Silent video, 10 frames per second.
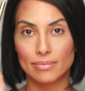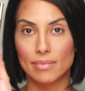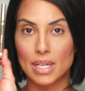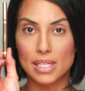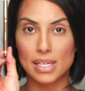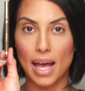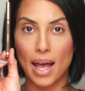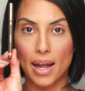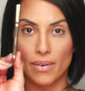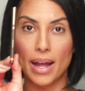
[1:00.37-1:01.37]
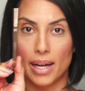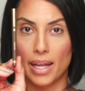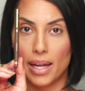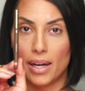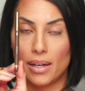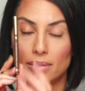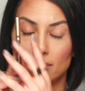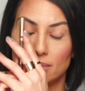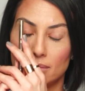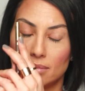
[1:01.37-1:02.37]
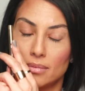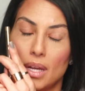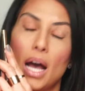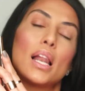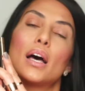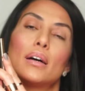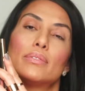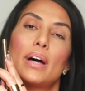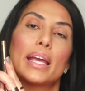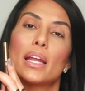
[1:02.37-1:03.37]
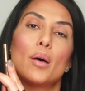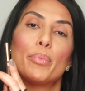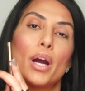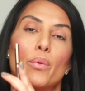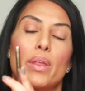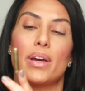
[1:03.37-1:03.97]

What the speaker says: This guy right here, I love. I cannot part with